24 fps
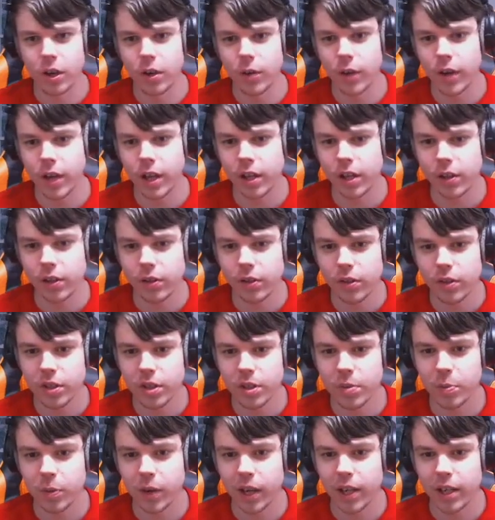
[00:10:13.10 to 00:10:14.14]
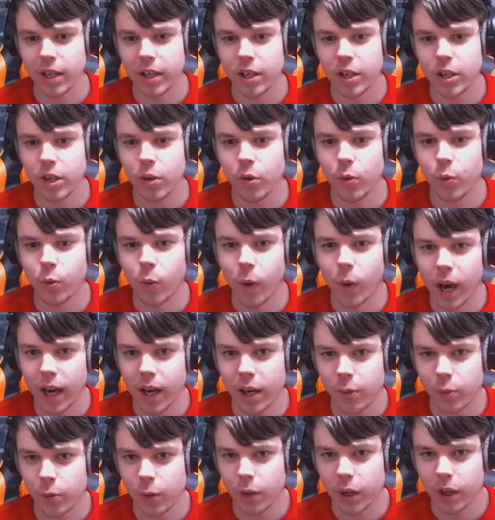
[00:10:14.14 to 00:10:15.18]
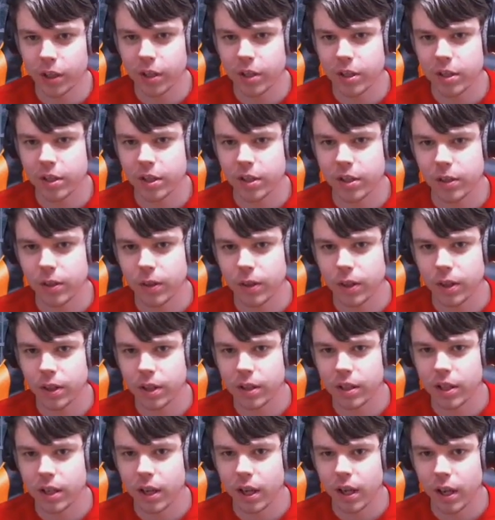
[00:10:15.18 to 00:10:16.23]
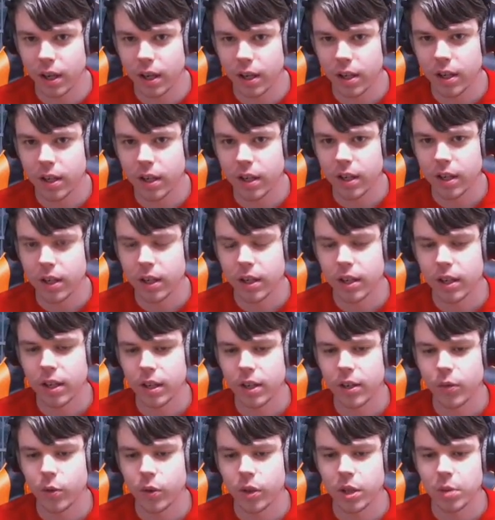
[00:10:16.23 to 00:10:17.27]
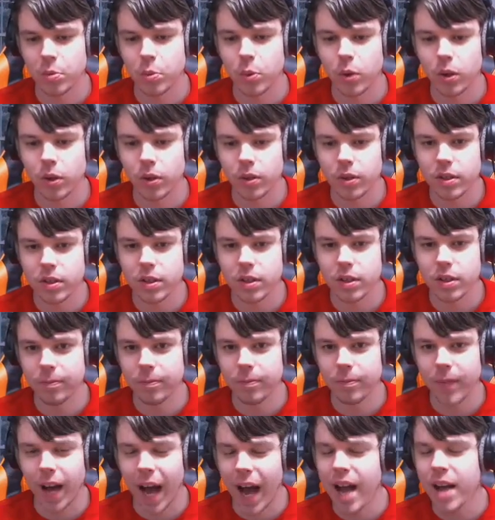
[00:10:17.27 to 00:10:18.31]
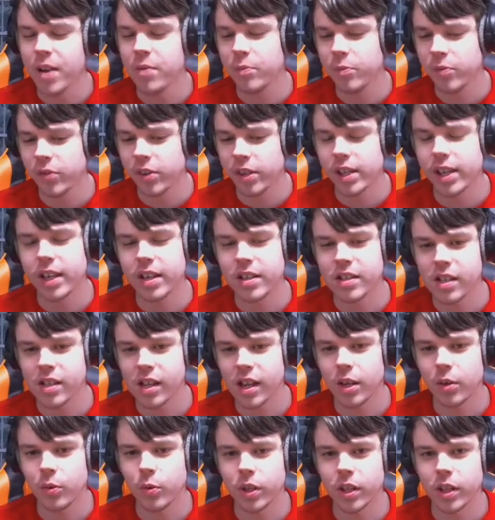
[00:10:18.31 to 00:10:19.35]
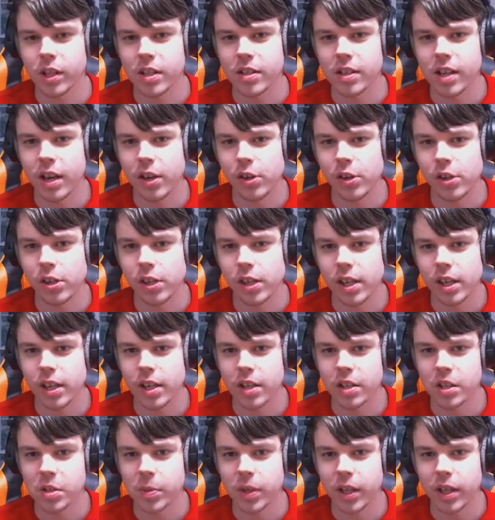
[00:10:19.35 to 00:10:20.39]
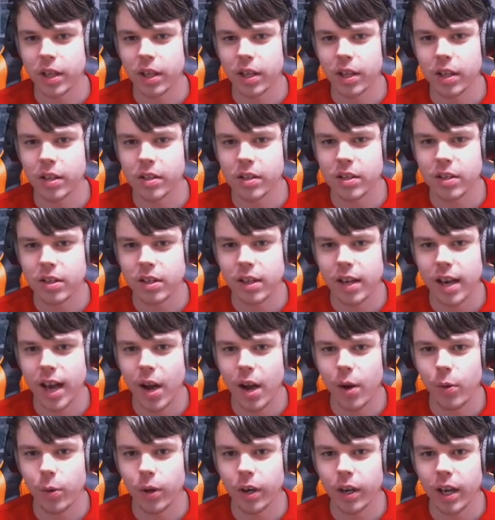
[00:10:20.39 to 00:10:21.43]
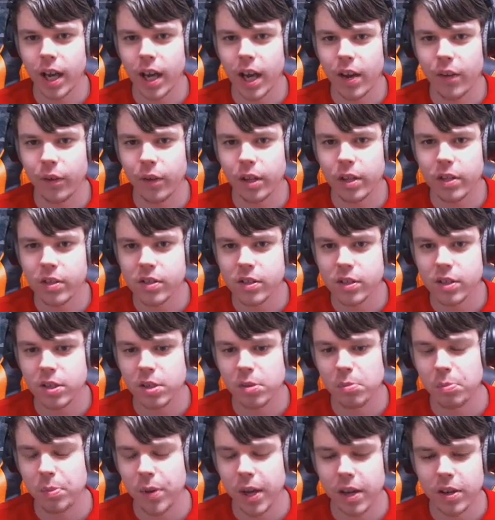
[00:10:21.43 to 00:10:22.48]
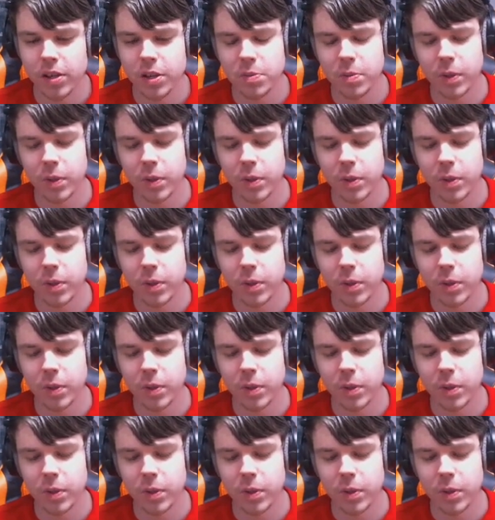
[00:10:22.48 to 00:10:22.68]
already use, but I didn't know why it worked until today with the portals. I am really excited what this actually does, because now we're going to have consistent Bale